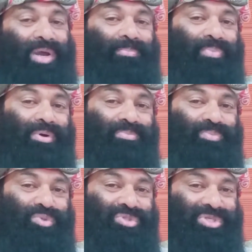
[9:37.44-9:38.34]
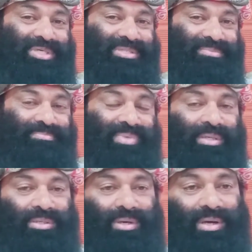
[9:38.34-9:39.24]
wipe out more tears and bring
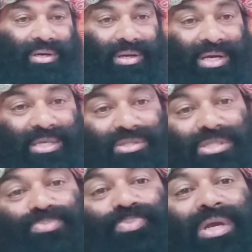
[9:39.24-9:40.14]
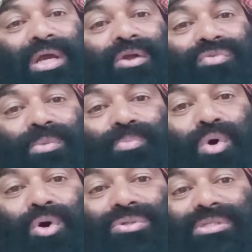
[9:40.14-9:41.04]
down hunger. The speed of the
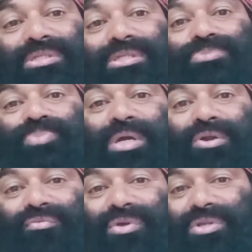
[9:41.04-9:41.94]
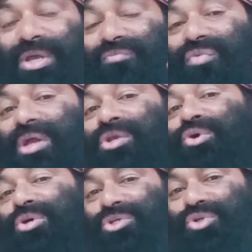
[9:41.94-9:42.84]
boss is the speed of the team. When
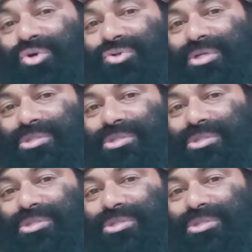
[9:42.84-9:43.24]
you show the